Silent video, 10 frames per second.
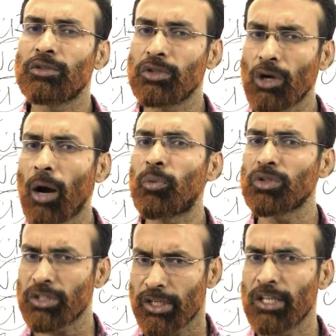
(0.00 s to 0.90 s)
two
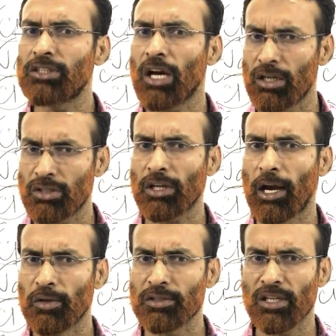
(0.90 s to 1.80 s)
oppositely charged
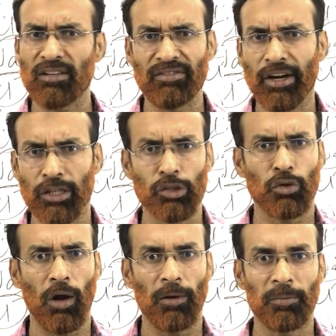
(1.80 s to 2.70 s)
ions are very
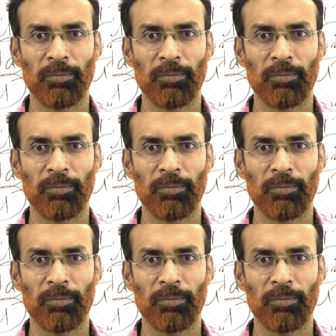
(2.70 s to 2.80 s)
strong.